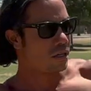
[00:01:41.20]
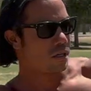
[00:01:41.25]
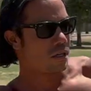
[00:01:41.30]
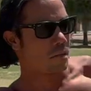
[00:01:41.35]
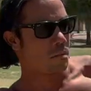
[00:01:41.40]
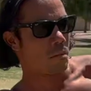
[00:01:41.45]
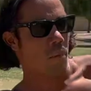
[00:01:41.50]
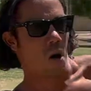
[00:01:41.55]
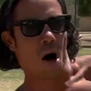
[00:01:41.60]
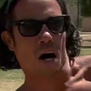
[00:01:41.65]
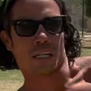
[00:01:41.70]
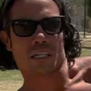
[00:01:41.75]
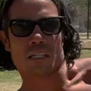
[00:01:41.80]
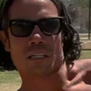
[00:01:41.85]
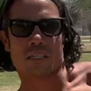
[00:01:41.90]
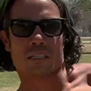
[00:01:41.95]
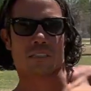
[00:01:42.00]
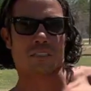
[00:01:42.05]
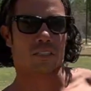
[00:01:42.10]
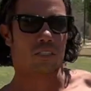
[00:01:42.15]
body
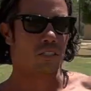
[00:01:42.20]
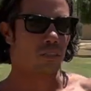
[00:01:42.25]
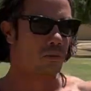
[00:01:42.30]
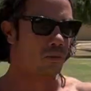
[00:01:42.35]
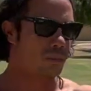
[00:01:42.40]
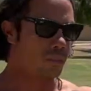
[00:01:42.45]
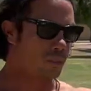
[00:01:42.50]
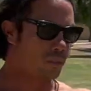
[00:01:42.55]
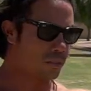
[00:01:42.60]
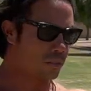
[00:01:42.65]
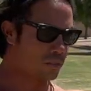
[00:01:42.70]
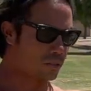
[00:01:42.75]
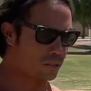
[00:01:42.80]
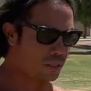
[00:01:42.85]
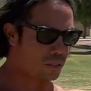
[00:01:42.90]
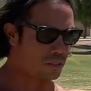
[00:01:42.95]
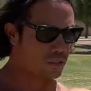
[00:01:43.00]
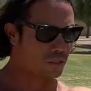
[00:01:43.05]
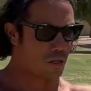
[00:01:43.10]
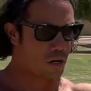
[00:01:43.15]
English to it, just
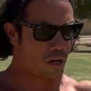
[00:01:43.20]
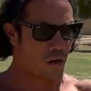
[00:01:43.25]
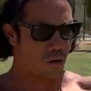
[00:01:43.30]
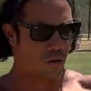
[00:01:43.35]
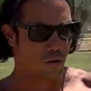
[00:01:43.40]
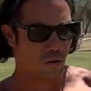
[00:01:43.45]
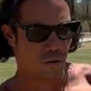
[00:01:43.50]
like so.